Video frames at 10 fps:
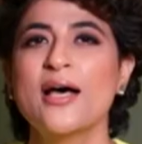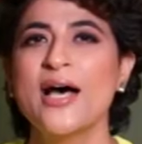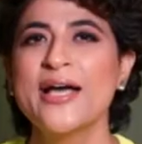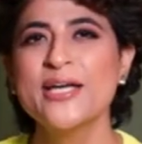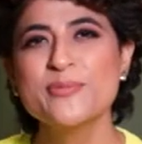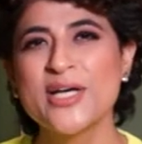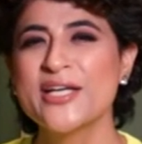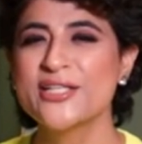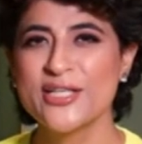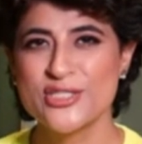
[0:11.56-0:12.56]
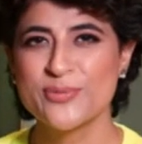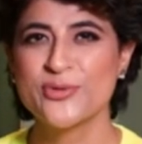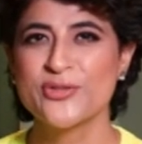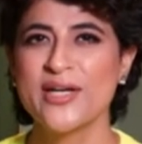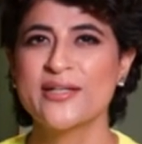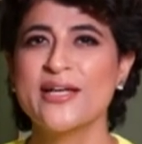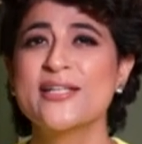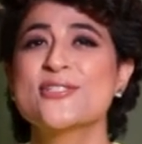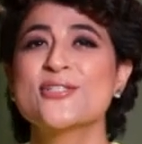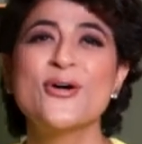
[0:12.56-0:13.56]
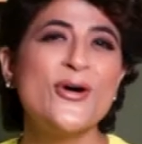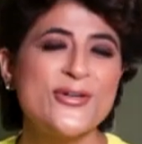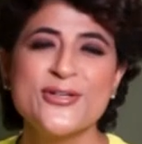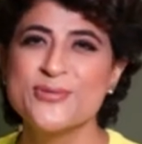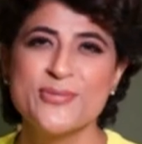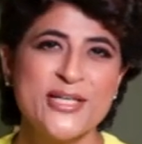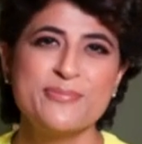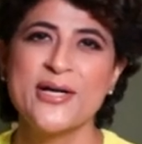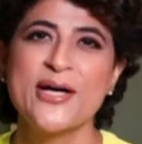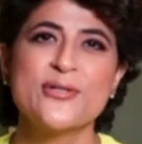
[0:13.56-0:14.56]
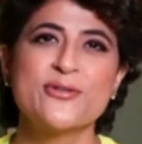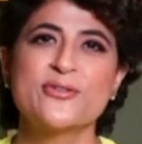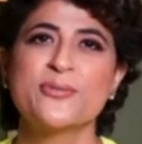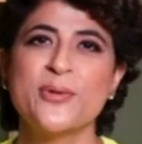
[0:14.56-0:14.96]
Hi, I'm Tahira Kashyap Khurrana and it's an honor to be a part of the